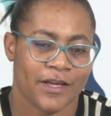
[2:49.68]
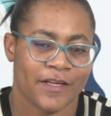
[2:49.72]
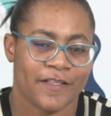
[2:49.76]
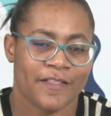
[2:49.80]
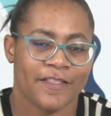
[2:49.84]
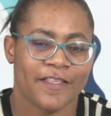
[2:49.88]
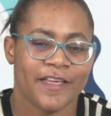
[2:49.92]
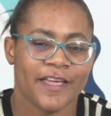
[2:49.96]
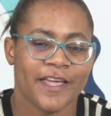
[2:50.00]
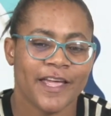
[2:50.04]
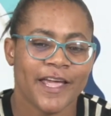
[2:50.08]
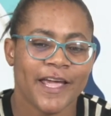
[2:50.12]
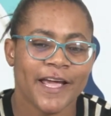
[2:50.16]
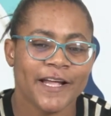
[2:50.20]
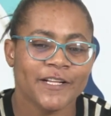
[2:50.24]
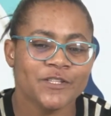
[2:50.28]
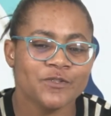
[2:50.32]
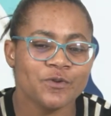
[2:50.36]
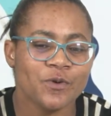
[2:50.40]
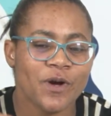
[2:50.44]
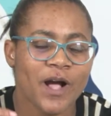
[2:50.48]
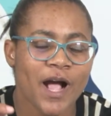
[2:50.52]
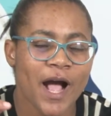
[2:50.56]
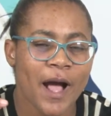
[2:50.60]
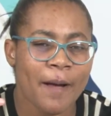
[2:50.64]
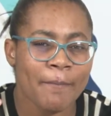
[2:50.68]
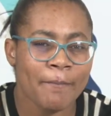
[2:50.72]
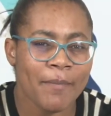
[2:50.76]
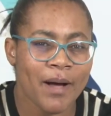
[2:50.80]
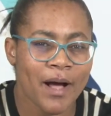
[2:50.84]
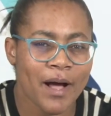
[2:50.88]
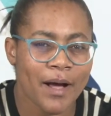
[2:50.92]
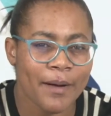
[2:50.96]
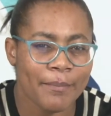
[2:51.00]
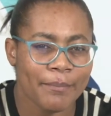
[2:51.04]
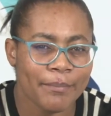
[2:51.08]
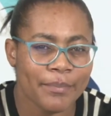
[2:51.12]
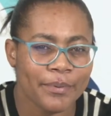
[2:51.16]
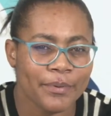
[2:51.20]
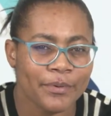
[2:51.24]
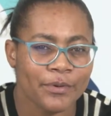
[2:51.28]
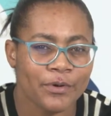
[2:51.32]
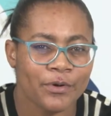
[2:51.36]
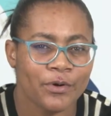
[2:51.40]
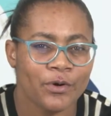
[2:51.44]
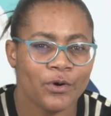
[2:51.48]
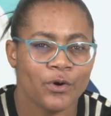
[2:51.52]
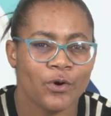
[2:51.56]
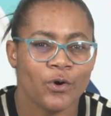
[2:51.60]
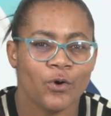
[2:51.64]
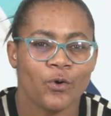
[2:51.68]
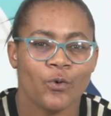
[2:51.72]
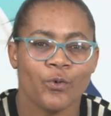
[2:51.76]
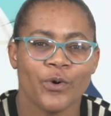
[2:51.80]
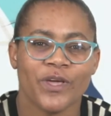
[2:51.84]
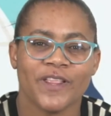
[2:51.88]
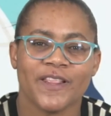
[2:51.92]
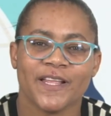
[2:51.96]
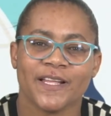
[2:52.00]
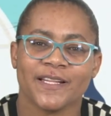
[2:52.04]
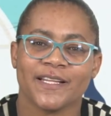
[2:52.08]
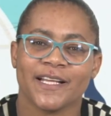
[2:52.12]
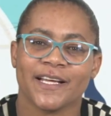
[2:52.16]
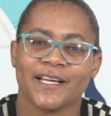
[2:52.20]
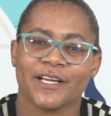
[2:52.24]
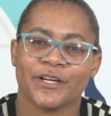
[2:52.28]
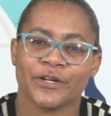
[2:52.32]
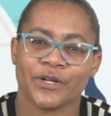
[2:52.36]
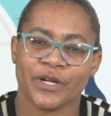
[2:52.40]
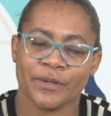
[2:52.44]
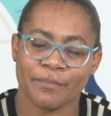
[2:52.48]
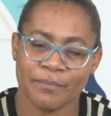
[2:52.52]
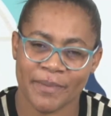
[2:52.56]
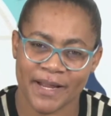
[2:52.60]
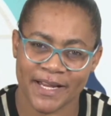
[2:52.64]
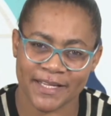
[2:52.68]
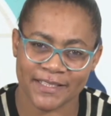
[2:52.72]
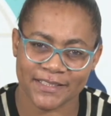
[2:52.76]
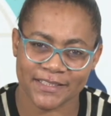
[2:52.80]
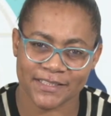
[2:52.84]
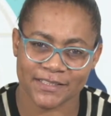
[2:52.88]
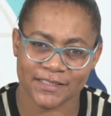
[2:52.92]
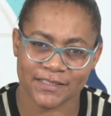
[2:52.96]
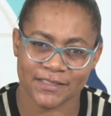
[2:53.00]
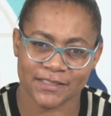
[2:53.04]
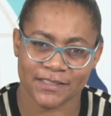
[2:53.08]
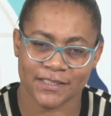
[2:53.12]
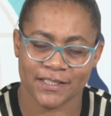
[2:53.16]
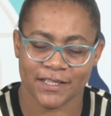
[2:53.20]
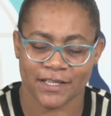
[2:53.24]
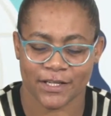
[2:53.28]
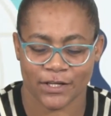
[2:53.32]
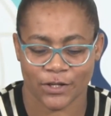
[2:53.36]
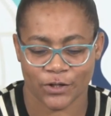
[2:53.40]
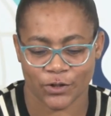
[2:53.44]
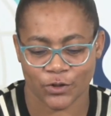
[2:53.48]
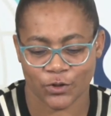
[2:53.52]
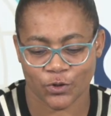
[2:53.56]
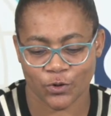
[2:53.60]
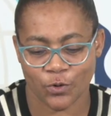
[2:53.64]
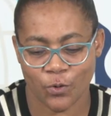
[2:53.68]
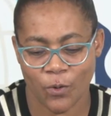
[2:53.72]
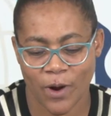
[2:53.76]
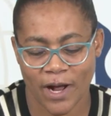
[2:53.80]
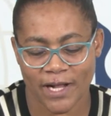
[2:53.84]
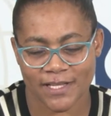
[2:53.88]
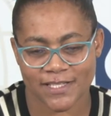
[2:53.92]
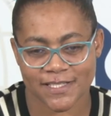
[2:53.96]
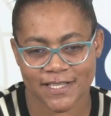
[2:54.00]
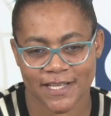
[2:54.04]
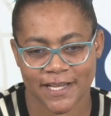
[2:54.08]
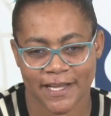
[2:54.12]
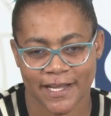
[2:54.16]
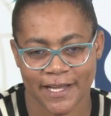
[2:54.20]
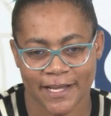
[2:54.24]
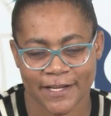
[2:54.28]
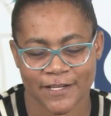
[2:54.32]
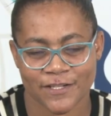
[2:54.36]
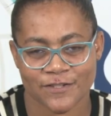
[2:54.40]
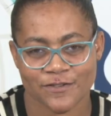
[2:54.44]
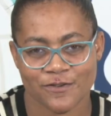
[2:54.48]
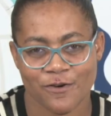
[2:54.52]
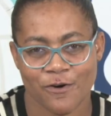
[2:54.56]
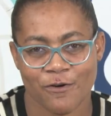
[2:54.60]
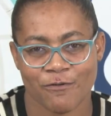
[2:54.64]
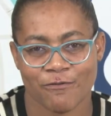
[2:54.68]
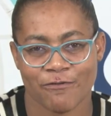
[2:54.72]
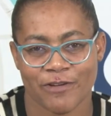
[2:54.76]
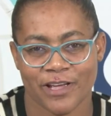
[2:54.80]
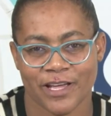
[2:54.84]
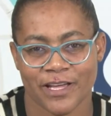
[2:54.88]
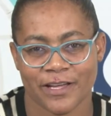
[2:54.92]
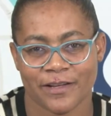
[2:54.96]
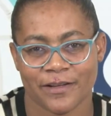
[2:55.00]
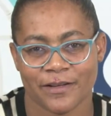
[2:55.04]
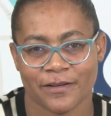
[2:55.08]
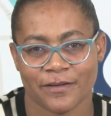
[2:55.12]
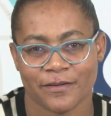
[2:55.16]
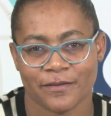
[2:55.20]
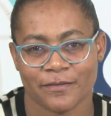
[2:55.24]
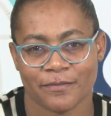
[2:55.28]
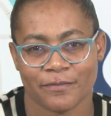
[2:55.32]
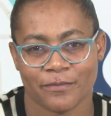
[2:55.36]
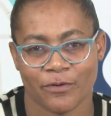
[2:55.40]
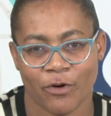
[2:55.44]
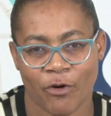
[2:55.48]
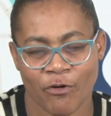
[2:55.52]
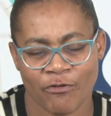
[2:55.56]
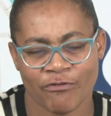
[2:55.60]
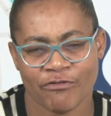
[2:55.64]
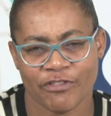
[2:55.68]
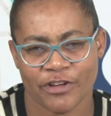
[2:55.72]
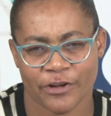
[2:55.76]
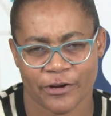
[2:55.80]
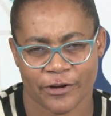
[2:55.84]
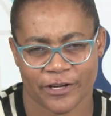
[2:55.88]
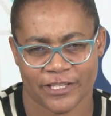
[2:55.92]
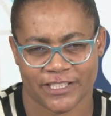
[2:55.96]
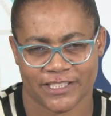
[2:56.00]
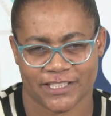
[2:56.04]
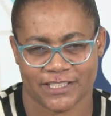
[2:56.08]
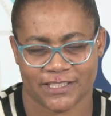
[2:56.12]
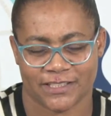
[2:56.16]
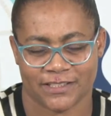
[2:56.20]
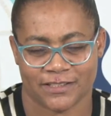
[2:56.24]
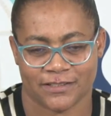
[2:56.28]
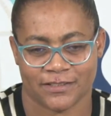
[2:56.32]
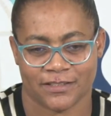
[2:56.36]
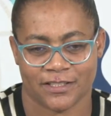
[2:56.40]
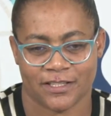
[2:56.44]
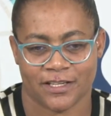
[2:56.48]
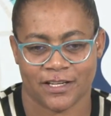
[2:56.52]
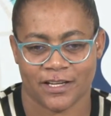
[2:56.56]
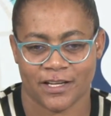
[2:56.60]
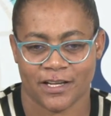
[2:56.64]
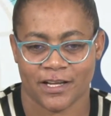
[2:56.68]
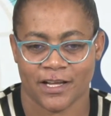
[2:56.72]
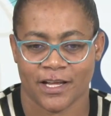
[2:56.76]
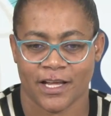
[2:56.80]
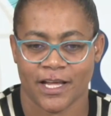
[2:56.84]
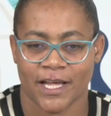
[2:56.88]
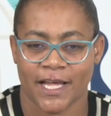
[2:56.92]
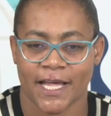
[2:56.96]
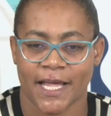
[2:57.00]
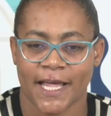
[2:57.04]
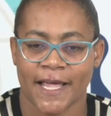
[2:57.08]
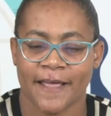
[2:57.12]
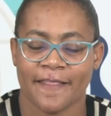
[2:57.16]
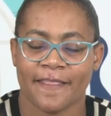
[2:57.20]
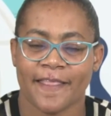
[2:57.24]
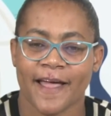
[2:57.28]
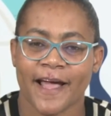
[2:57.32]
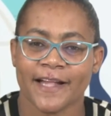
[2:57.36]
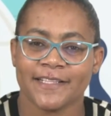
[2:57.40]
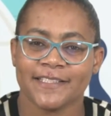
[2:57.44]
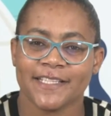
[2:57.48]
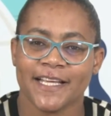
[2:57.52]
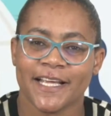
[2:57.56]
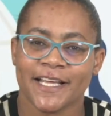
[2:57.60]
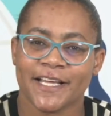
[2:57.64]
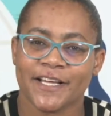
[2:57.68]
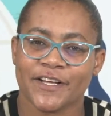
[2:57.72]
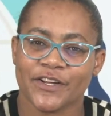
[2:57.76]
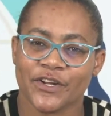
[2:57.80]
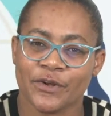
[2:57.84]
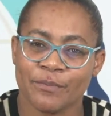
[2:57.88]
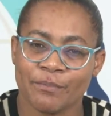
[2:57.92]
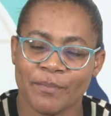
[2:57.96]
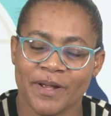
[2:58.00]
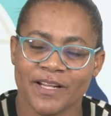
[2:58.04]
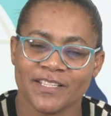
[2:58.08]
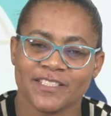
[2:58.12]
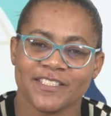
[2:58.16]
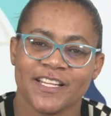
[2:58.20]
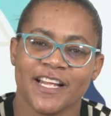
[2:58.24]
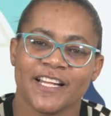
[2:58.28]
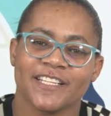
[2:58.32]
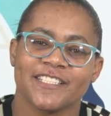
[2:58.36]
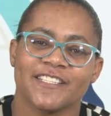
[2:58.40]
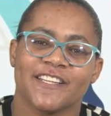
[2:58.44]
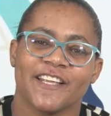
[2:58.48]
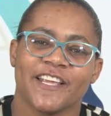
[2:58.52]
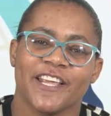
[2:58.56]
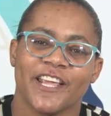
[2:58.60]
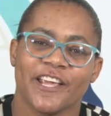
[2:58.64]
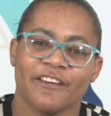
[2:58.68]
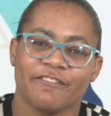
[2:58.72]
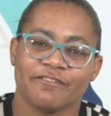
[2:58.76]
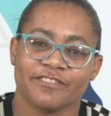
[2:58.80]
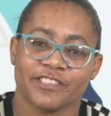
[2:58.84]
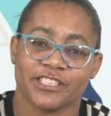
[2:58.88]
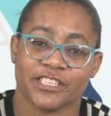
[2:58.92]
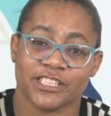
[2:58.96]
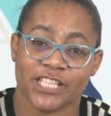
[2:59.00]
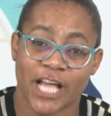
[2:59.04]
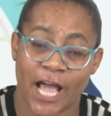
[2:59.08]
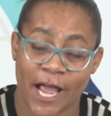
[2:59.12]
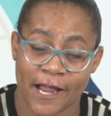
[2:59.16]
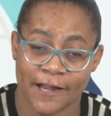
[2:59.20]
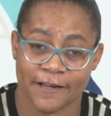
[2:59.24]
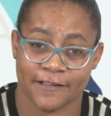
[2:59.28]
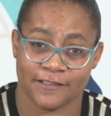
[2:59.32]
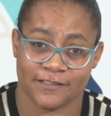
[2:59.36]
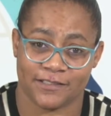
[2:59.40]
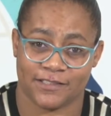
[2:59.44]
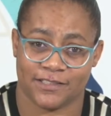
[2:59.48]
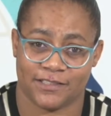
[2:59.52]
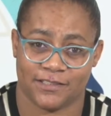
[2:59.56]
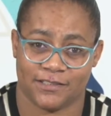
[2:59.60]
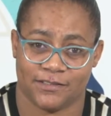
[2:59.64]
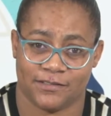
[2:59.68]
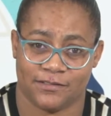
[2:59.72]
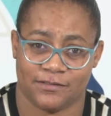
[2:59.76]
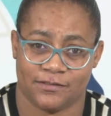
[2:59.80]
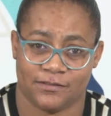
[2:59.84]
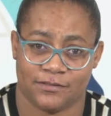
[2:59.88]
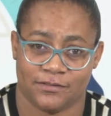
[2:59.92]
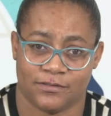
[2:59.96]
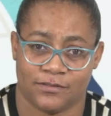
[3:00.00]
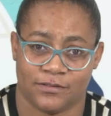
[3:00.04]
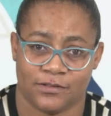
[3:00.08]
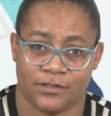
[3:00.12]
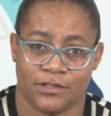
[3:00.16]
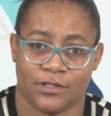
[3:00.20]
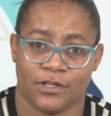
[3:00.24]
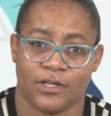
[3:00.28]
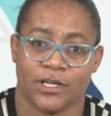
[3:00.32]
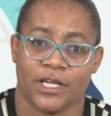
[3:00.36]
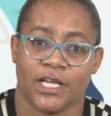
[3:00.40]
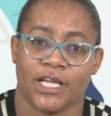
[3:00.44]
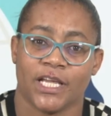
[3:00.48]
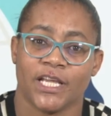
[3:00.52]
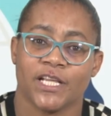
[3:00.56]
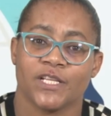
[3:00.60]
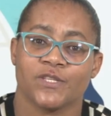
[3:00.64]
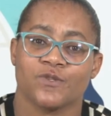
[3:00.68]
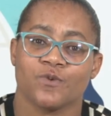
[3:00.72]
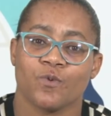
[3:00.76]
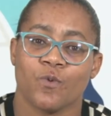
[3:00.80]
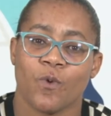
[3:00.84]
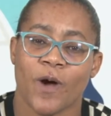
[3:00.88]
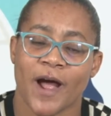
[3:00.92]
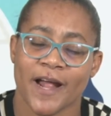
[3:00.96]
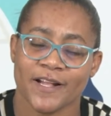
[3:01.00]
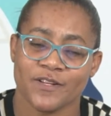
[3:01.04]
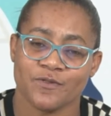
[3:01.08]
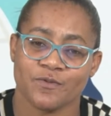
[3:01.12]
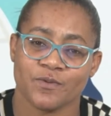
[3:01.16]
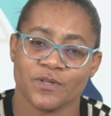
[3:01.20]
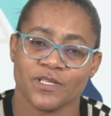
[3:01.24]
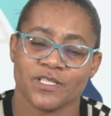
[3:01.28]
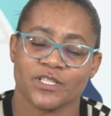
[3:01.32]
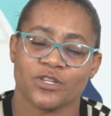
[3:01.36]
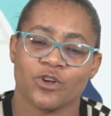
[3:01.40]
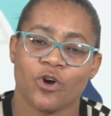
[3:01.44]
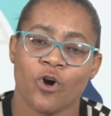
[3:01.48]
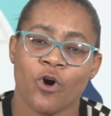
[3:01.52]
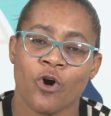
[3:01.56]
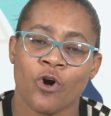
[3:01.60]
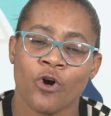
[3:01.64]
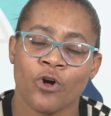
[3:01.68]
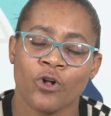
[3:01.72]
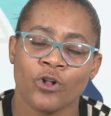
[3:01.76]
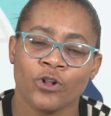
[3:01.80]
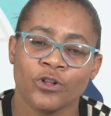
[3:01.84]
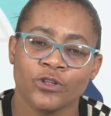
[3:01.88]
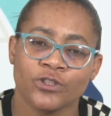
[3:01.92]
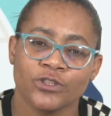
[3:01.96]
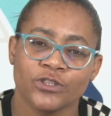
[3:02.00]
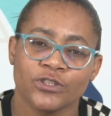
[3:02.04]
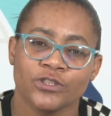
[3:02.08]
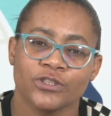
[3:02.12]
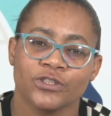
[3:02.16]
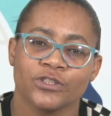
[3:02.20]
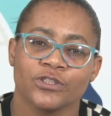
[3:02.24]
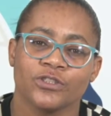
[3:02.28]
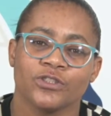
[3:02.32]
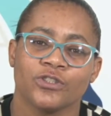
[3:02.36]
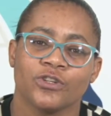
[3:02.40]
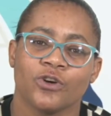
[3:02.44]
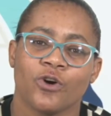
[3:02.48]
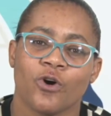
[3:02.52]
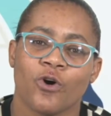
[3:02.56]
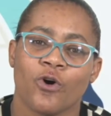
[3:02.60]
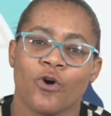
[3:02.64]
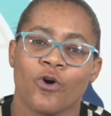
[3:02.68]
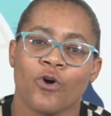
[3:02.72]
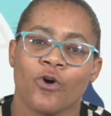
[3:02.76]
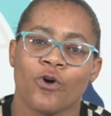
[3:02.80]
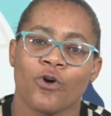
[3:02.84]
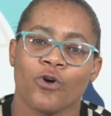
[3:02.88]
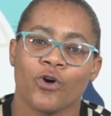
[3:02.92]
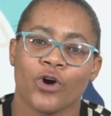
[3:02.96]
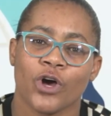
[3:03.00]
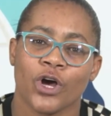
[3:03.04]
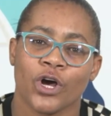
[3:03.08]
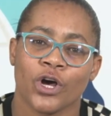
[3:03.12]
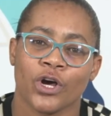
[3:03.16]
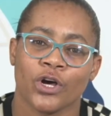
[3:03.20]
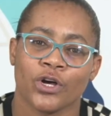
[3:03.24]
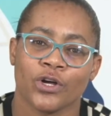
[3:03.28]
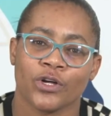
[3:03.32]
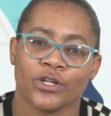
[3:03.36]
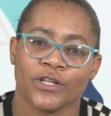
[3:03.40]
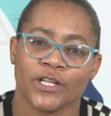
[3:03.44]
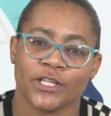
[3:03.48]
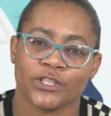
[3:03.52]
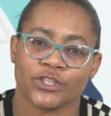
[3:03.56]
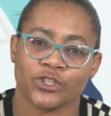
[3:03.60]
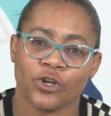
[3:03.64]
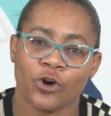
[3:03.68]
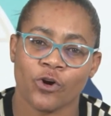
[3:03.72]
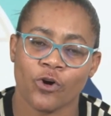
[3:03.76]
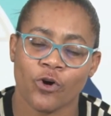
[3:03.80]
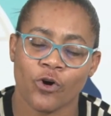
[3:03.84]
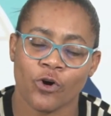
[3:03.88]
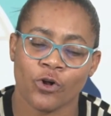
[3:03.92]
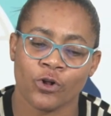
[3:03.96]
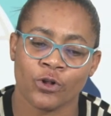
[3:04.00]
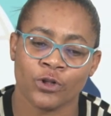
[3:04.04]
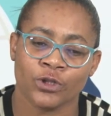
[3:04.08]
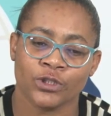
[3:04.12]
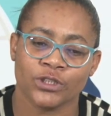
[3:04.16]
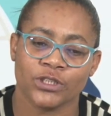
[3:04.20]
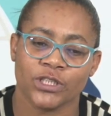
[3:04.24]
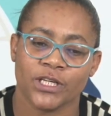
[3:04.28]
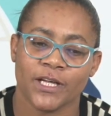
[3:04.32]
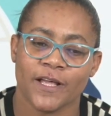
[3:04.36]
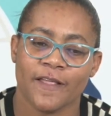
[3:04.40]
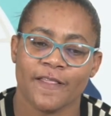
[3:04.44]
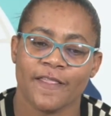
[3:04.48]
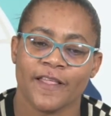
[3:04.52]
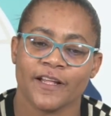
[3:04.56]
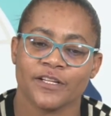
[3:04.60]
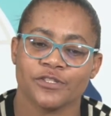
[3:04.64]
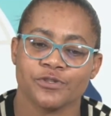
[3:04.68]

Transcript: they had to come up with an agreement towards the end of the conference. And that agreement that they have signed is what was called, or the so-called, the